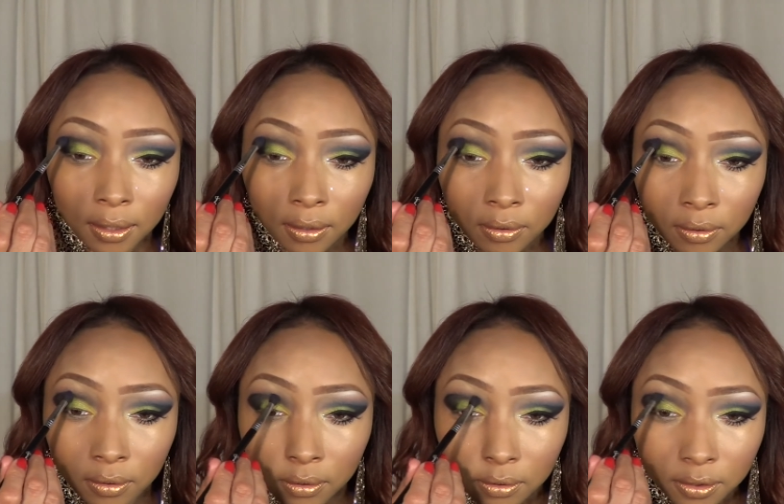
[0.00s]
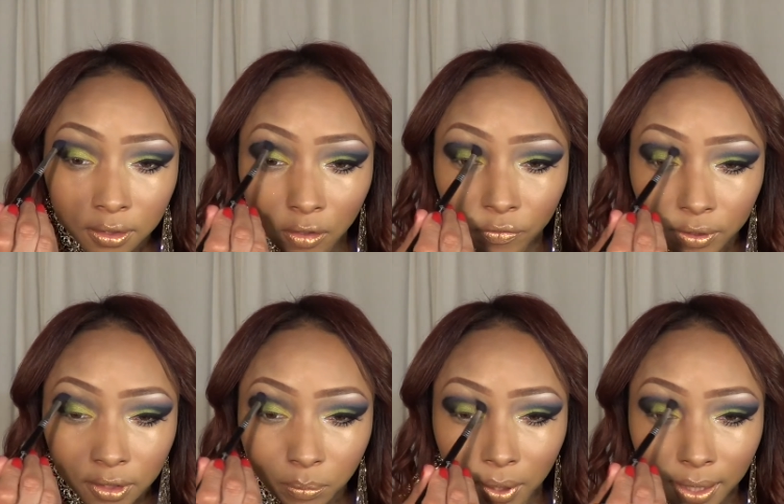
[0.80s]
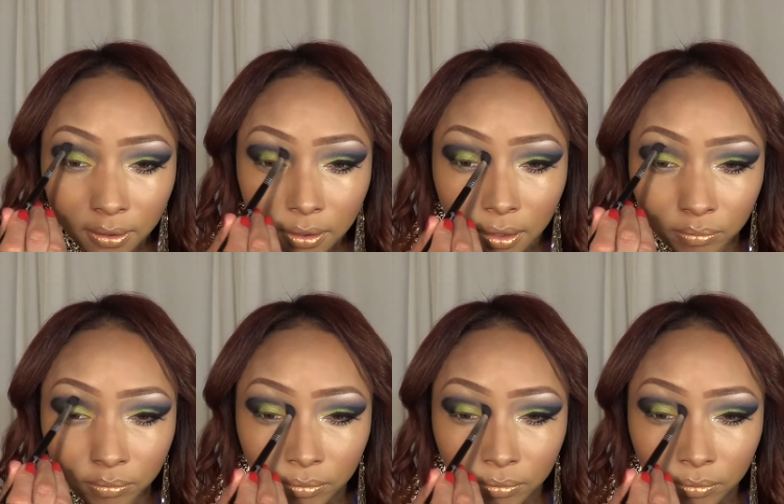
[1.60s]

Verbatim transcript: of soften this black some.